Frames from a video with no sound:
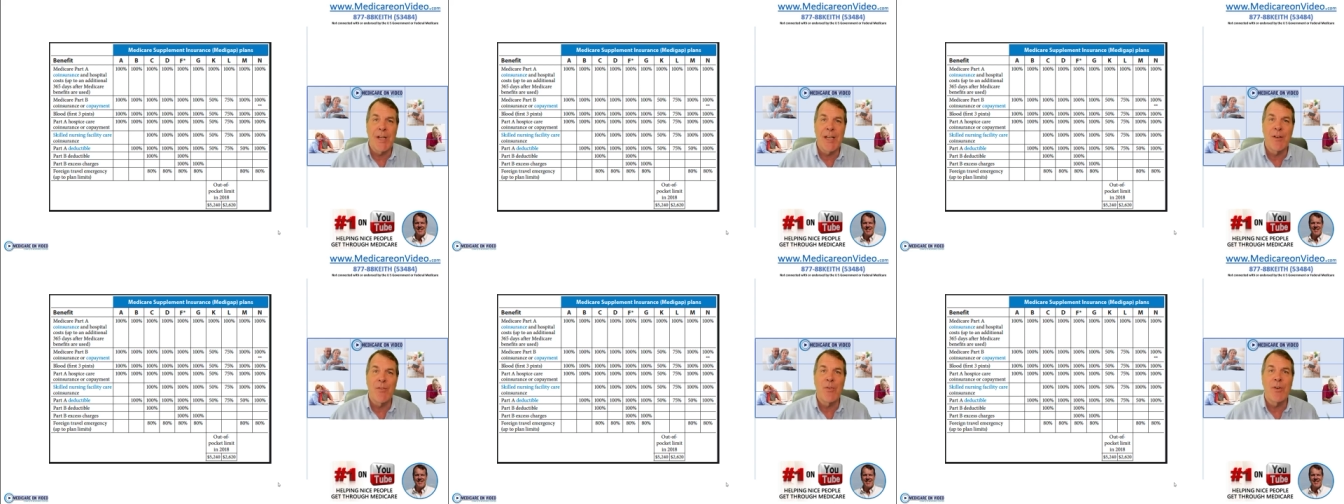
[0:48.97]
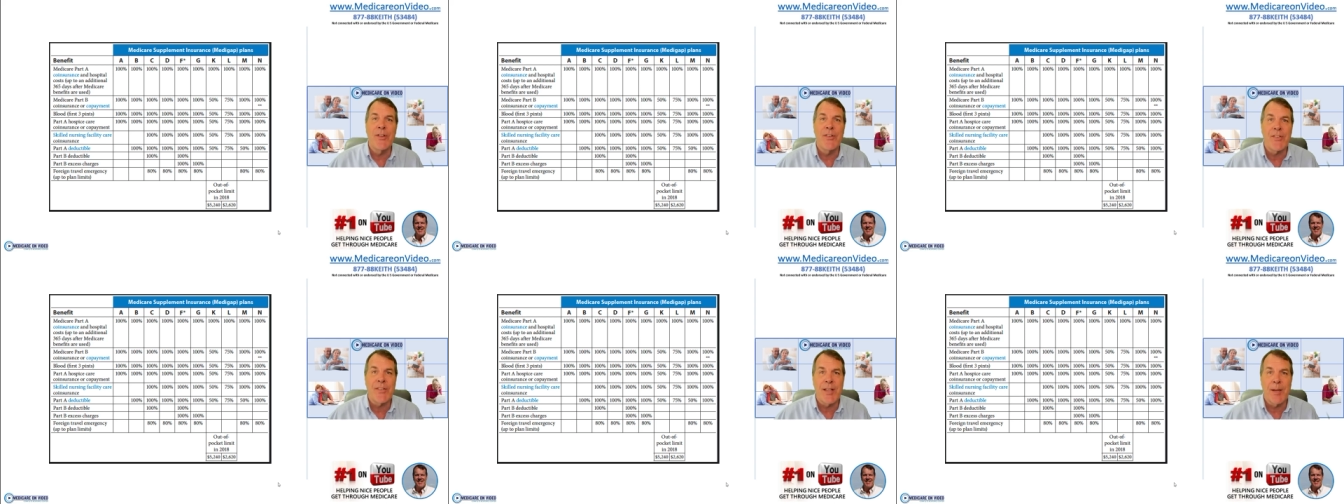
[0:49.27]

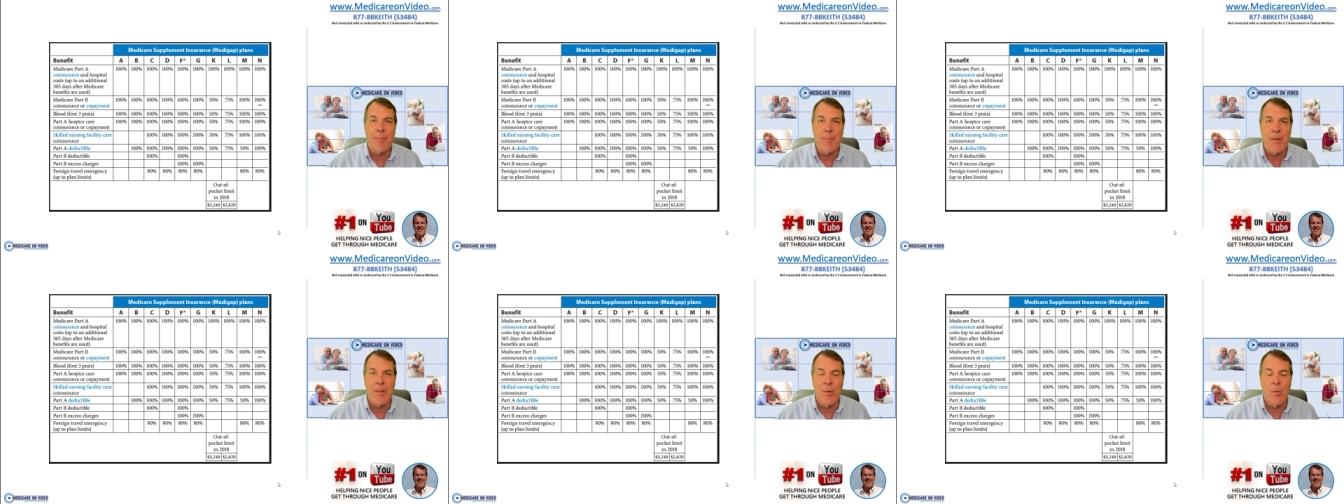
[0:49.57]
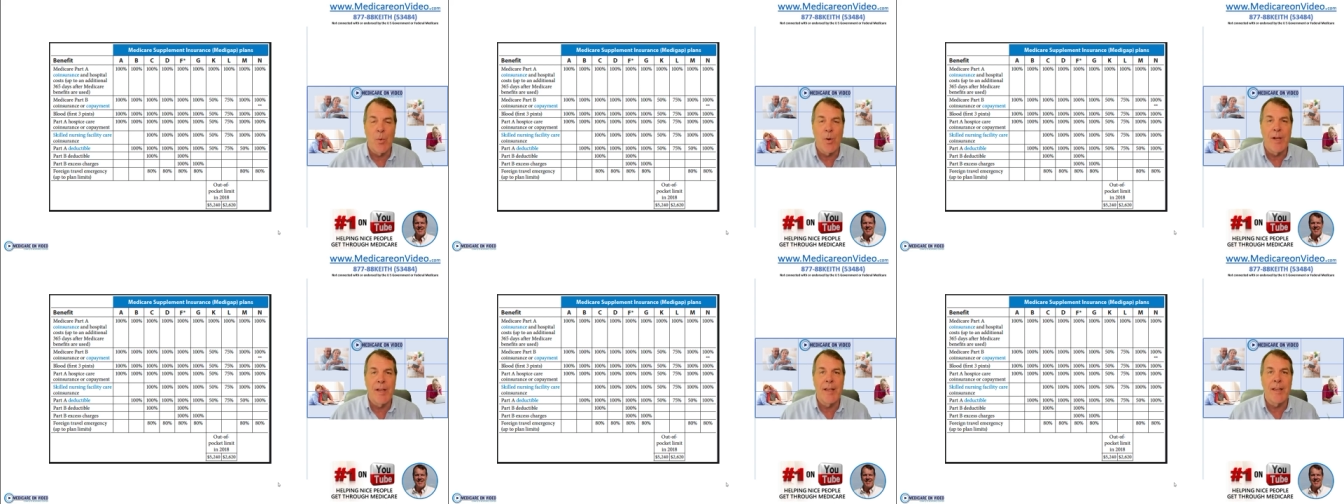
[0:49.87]
every step of the
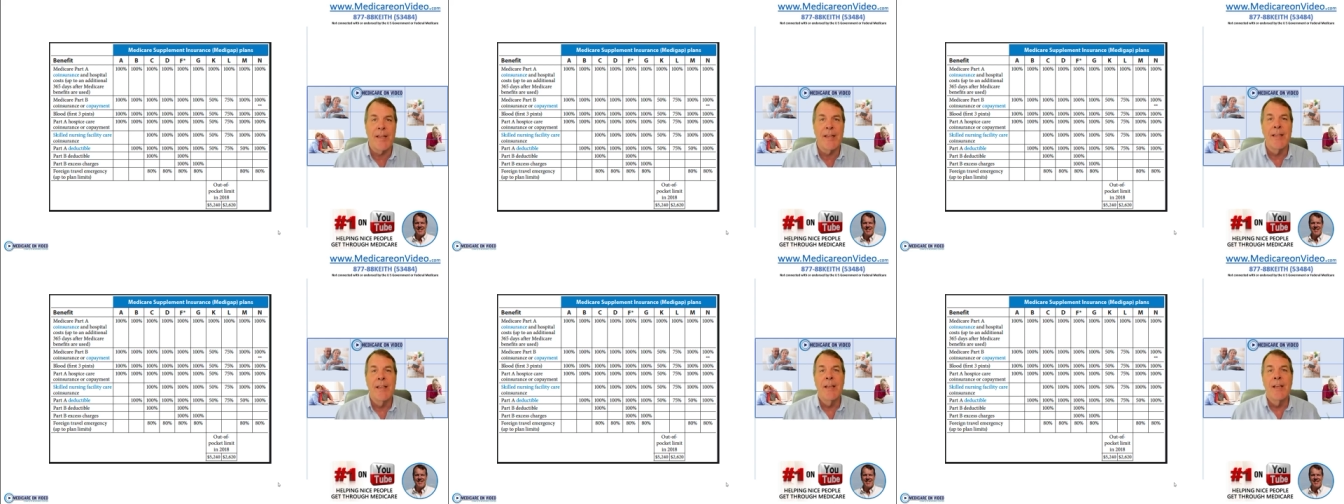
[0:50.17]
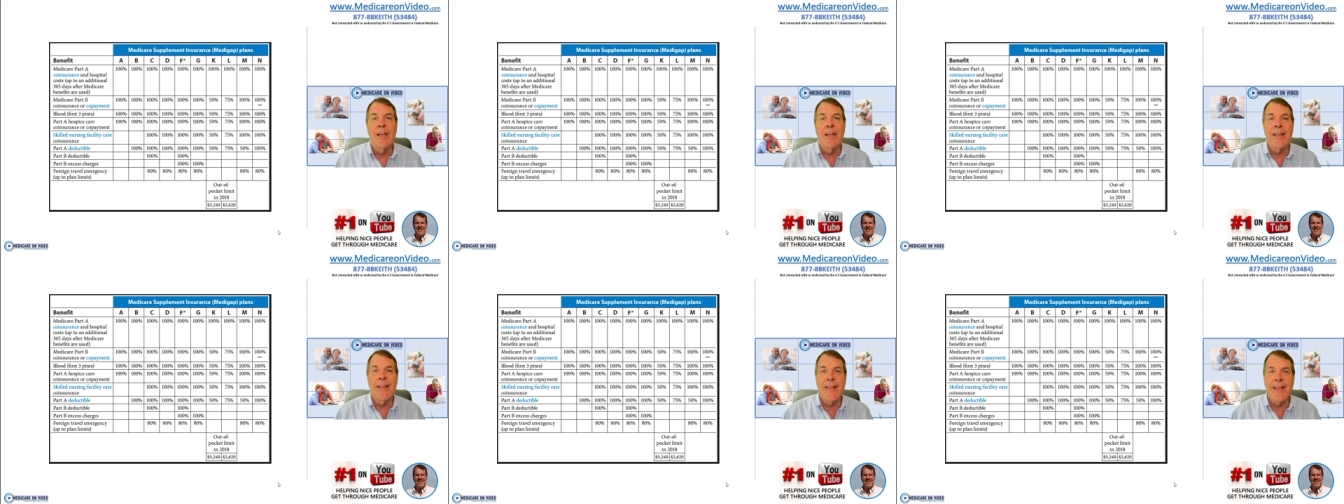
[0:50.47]
way
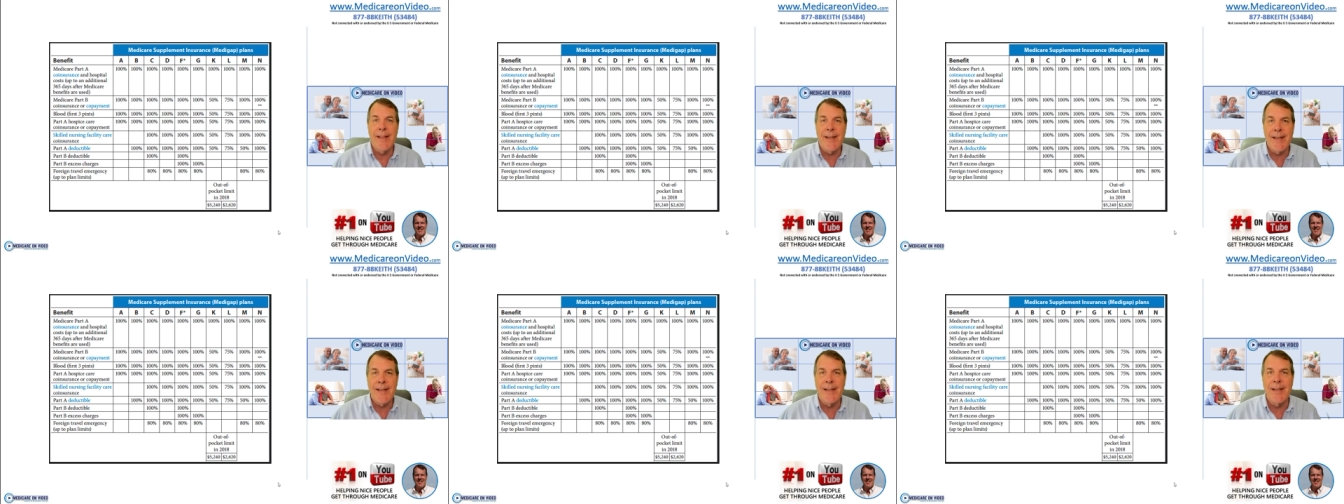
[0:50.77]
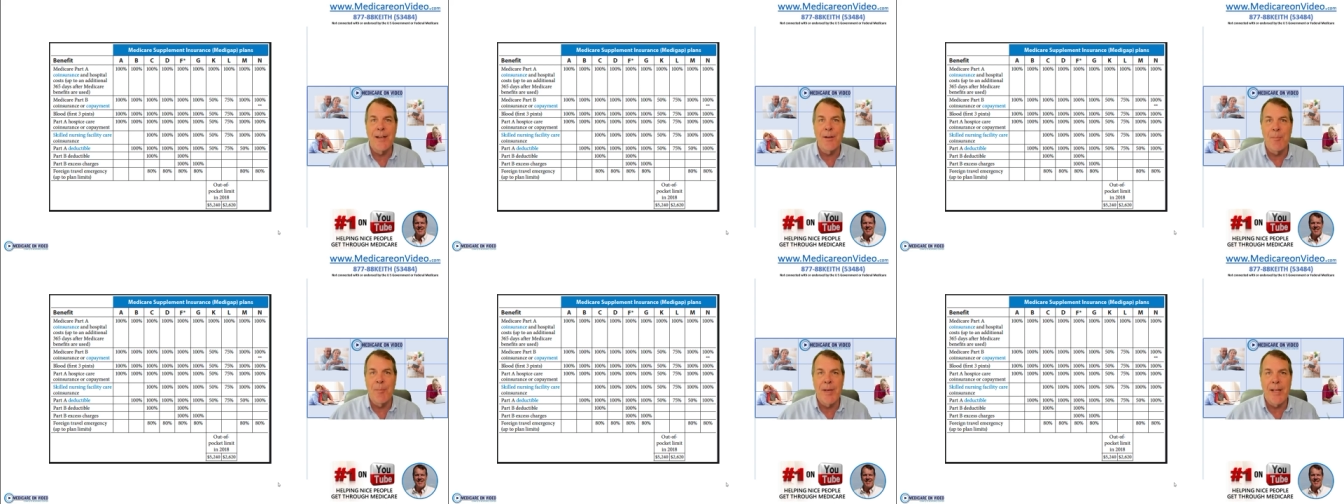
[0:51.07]
getting
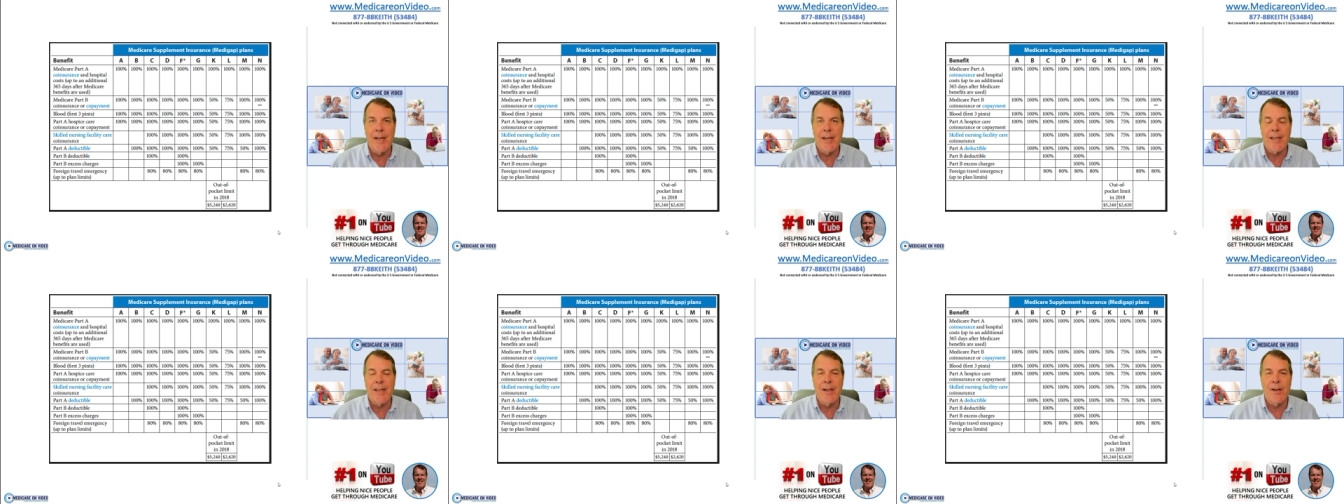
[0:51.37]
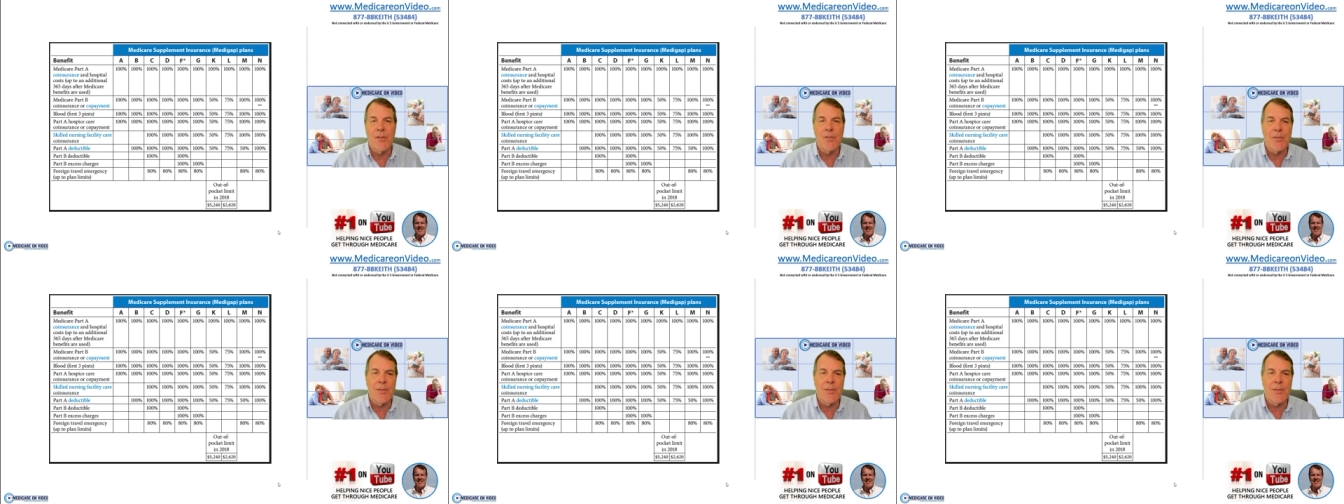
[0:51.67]
into Medicare.